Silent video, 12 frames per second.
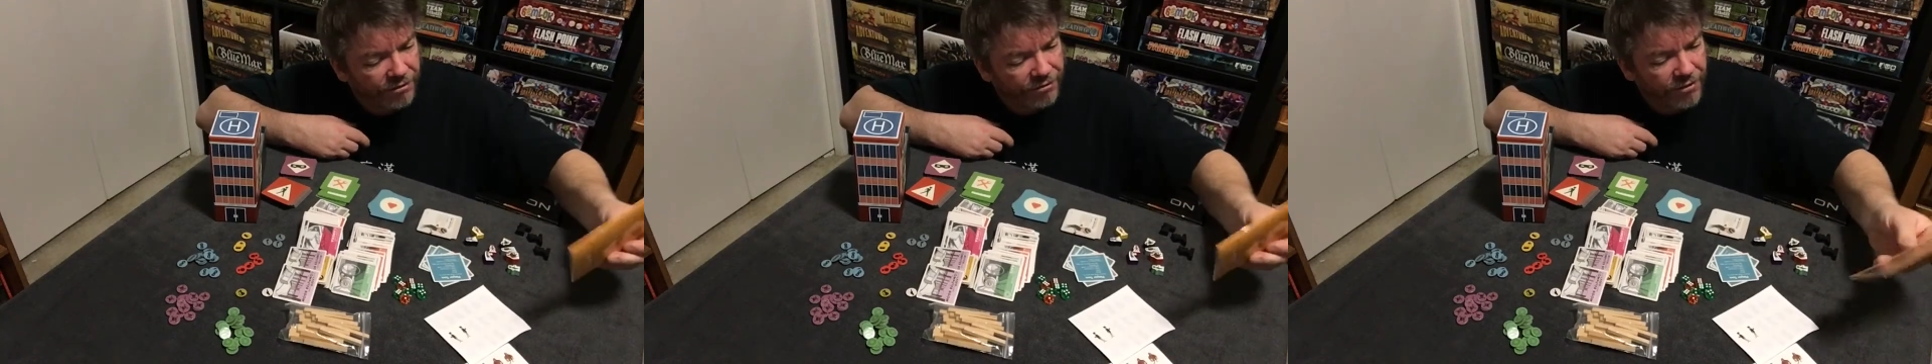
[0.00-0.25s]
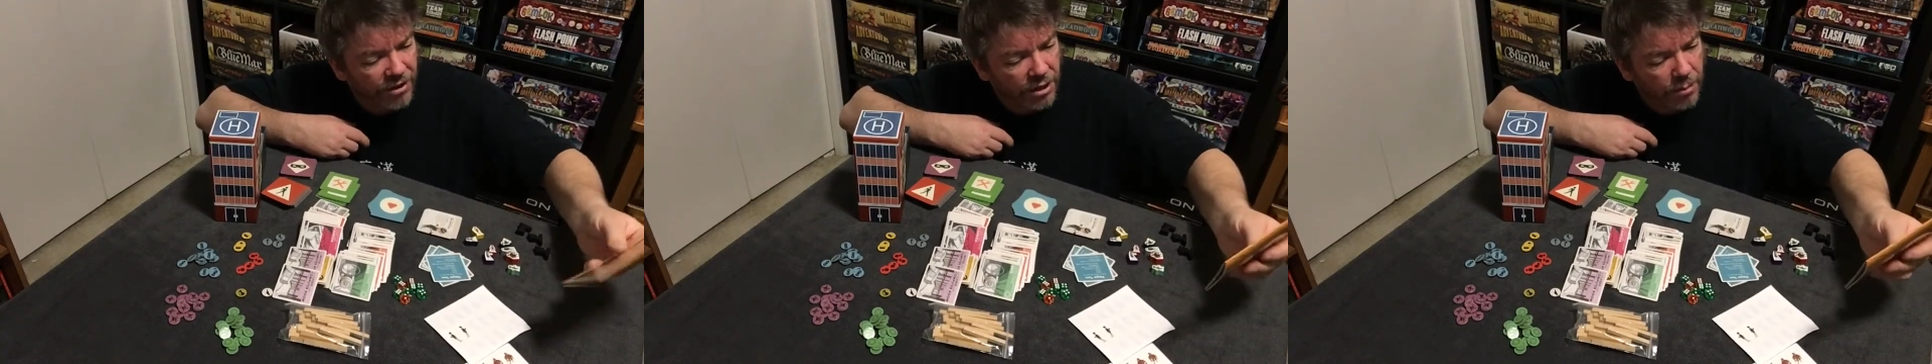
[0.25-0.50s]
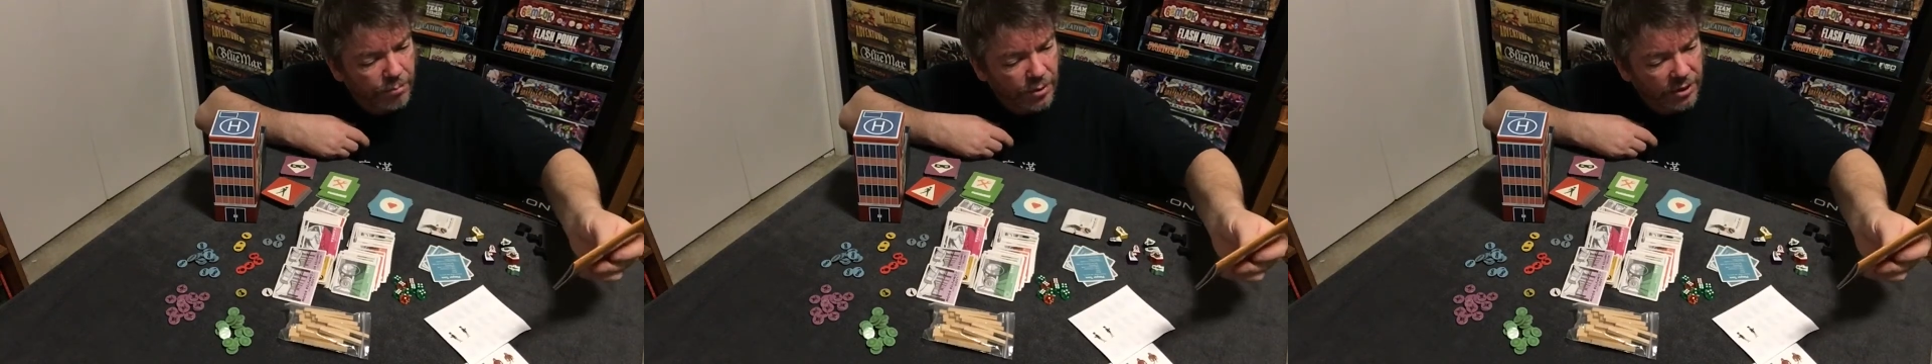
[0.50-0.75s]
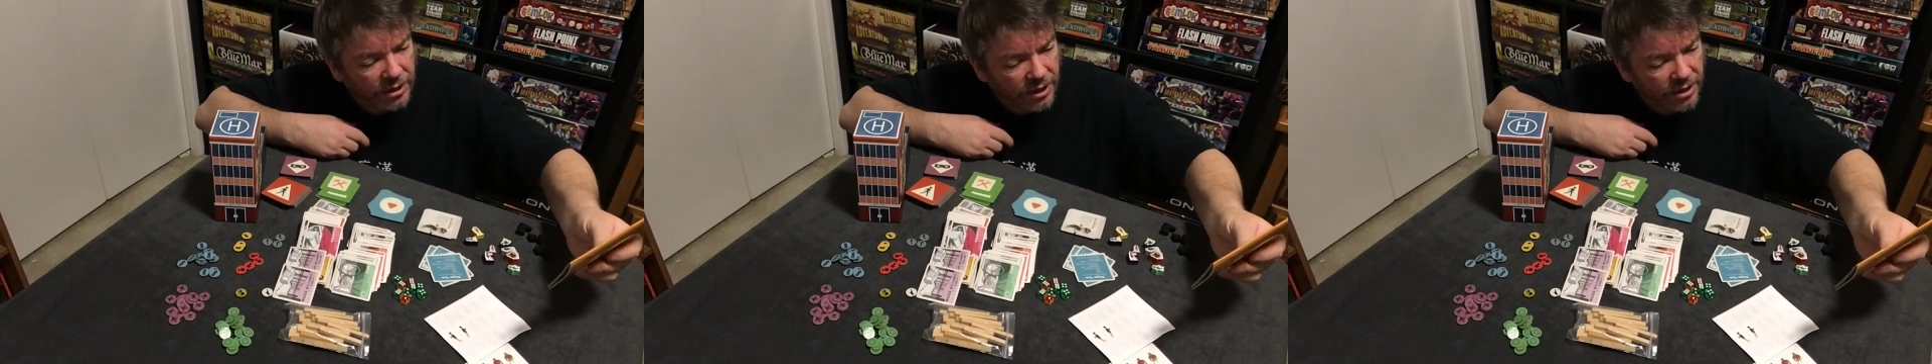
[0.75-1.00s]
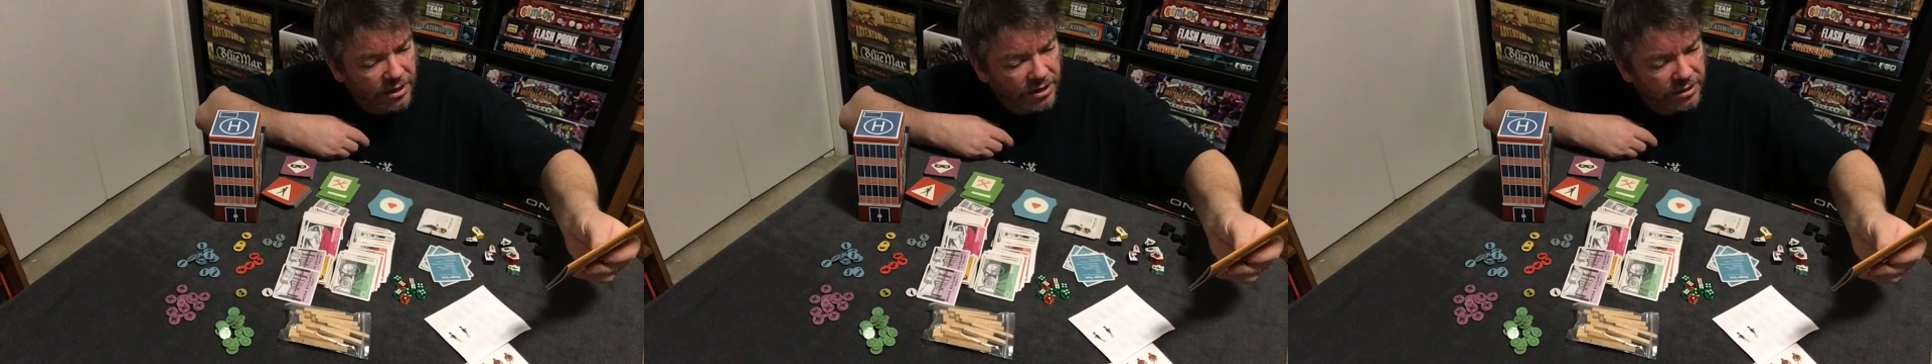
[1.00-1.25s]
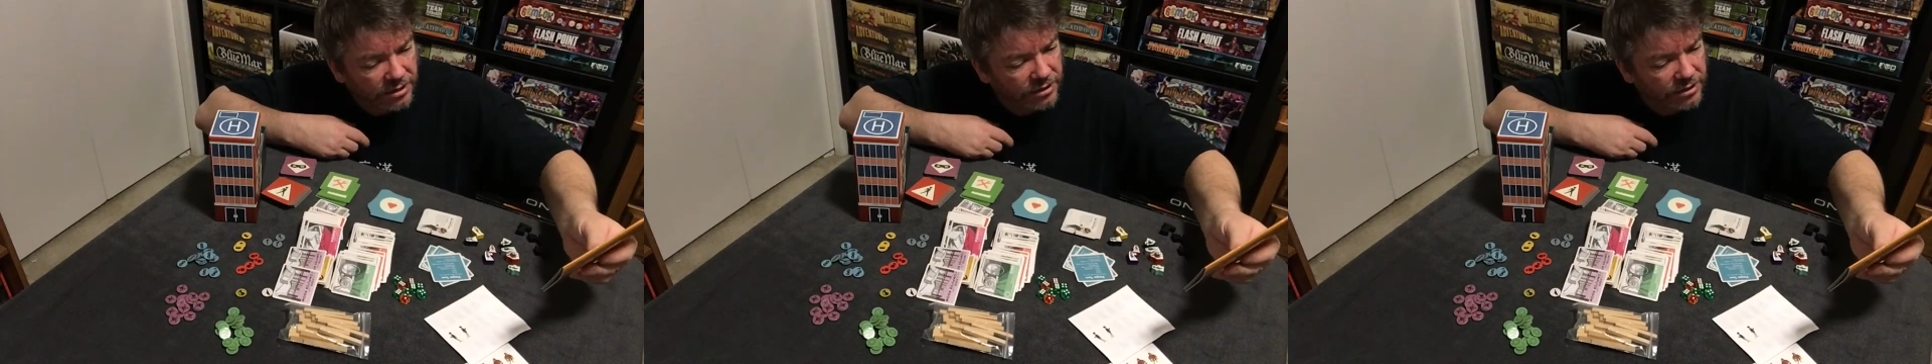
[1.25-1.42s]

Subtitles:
the front of the book here,